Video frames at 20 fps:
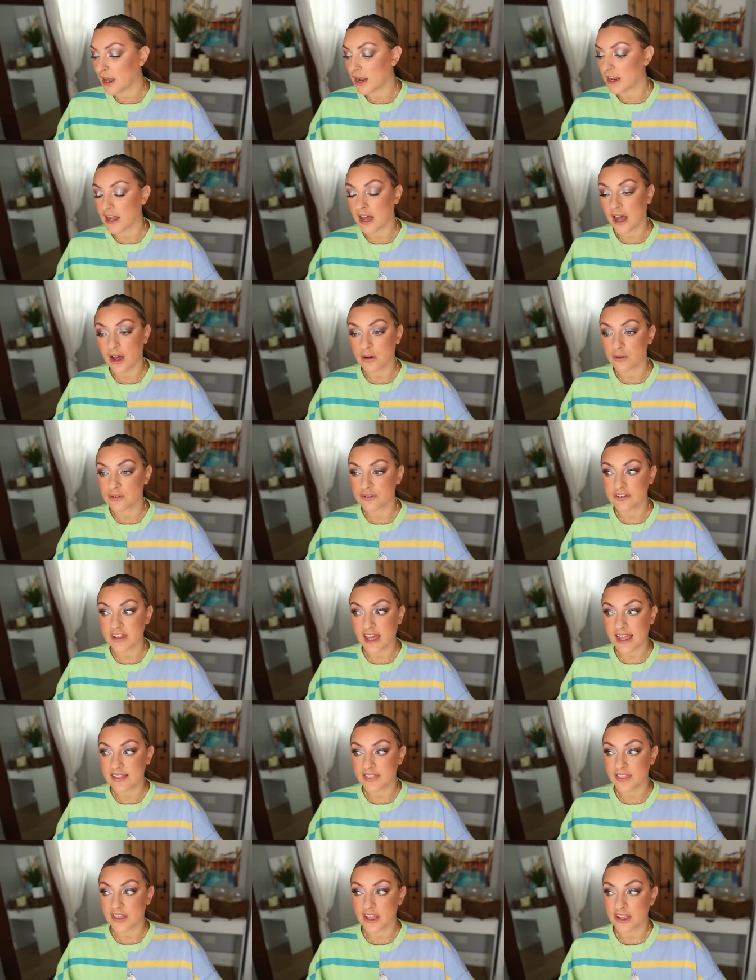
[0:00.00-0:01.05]
And I'll
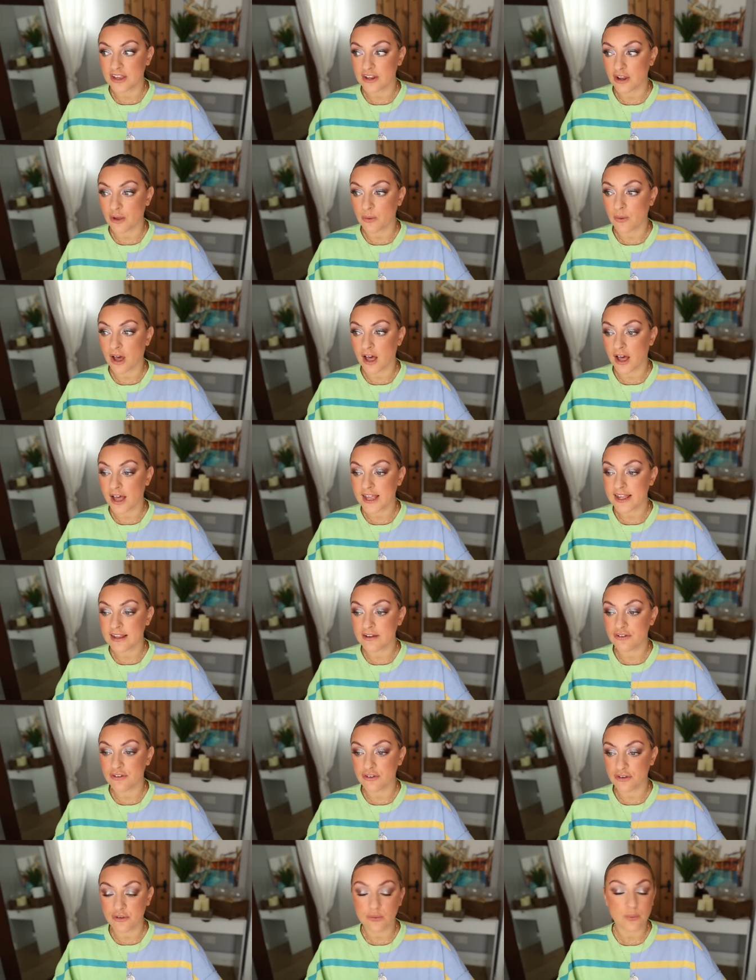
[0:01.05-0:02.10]
say that, you know, I
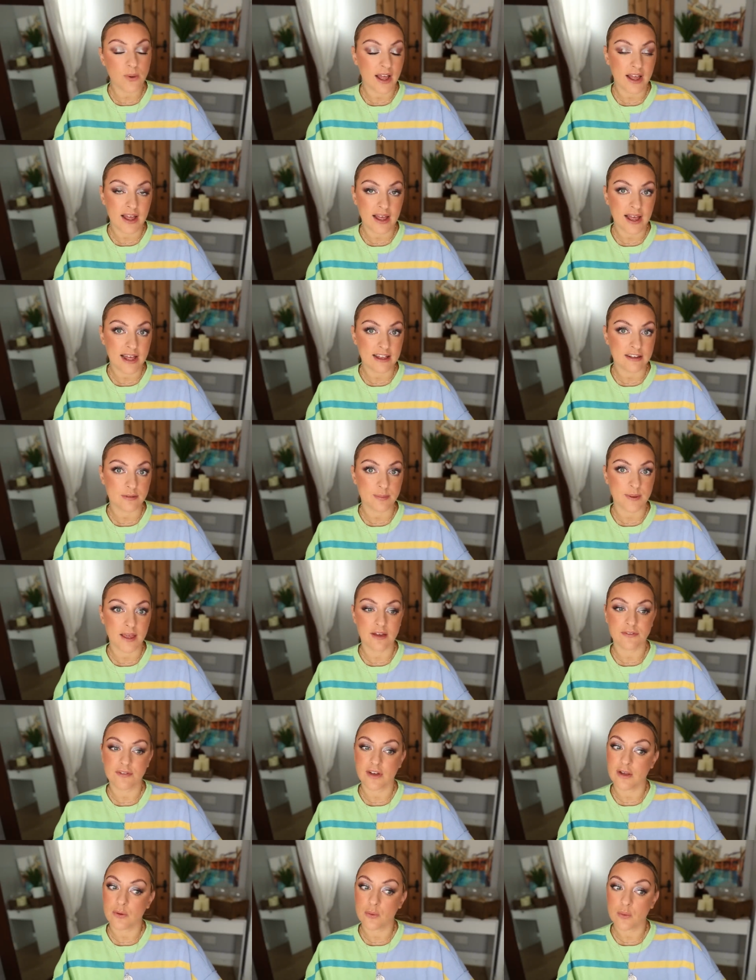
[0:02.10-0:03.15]
do wear
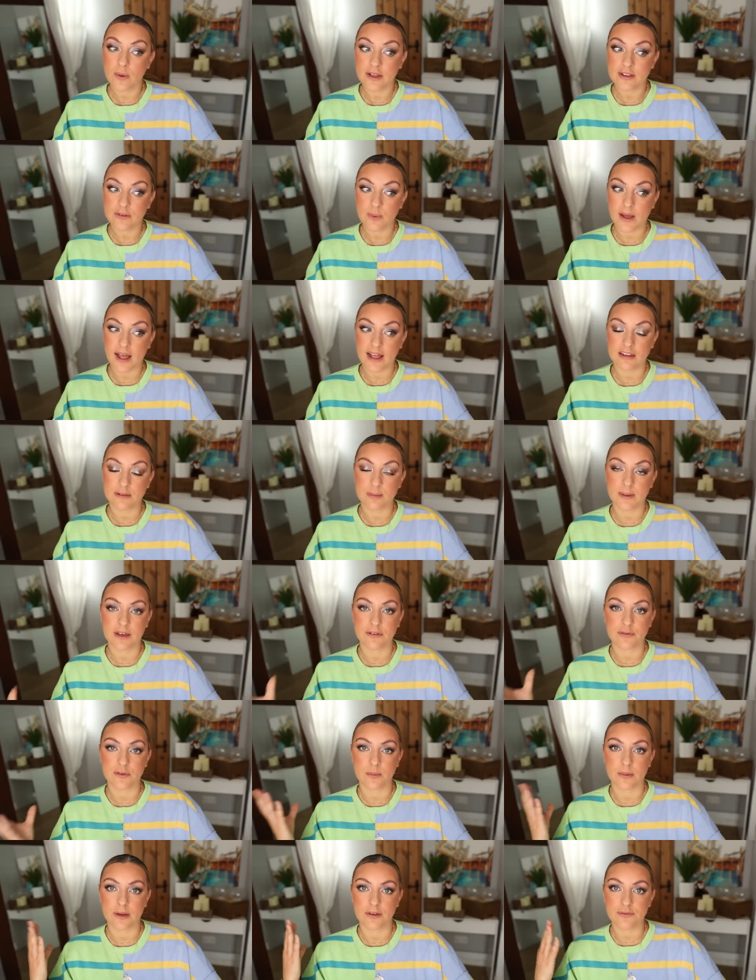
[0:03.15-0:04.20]
SPF. I always wear
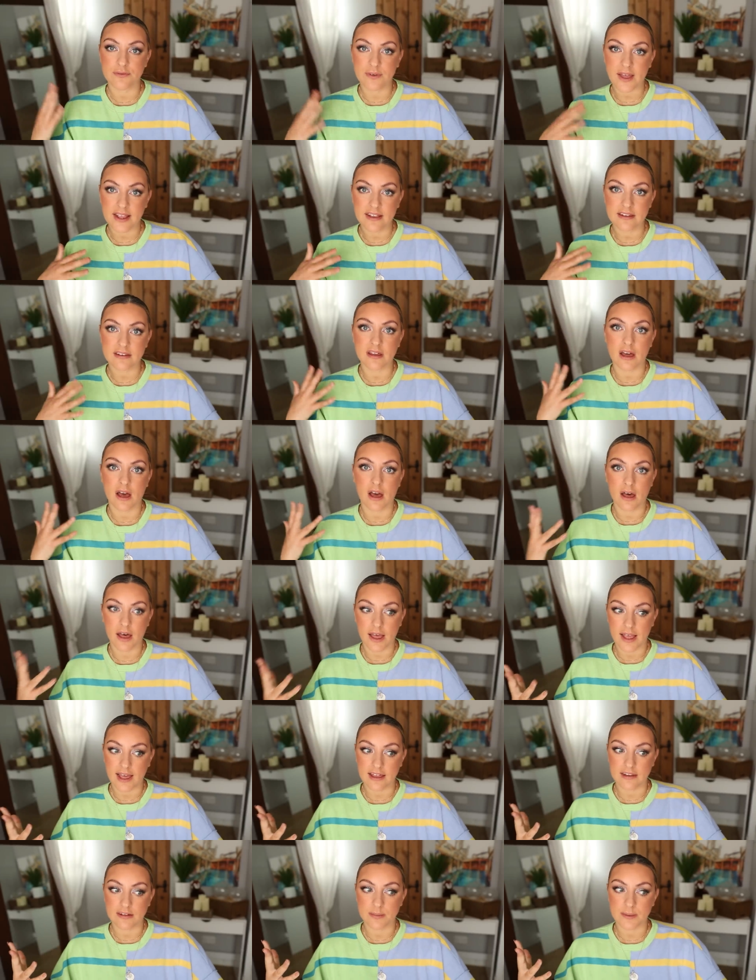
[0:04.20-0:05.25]
SPF on my face, a high
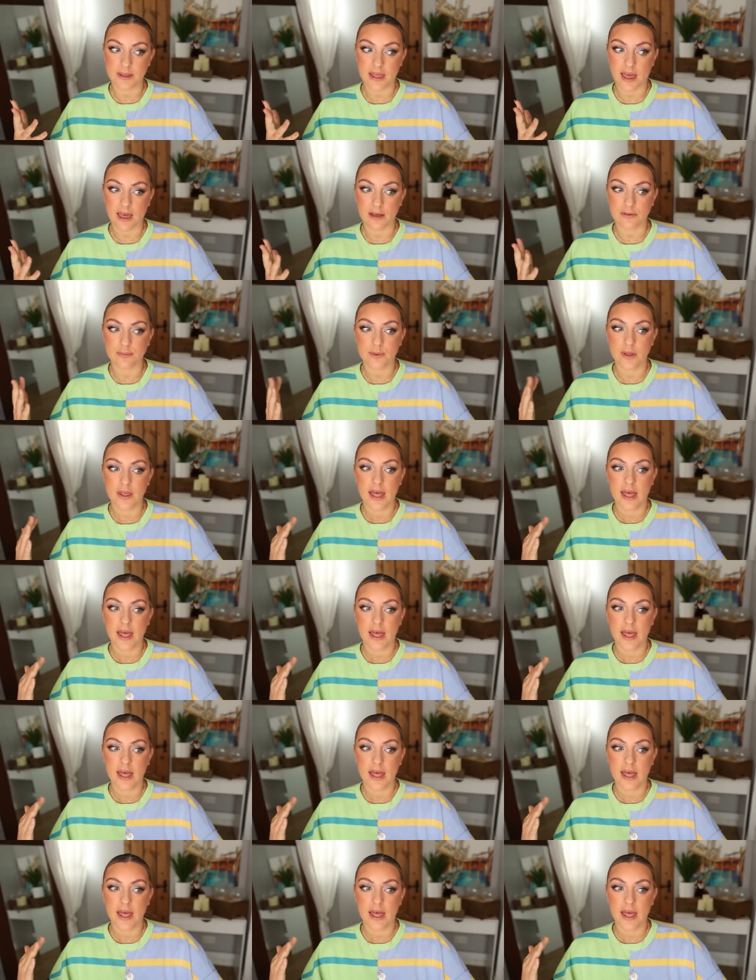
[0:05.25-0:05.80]
SPF.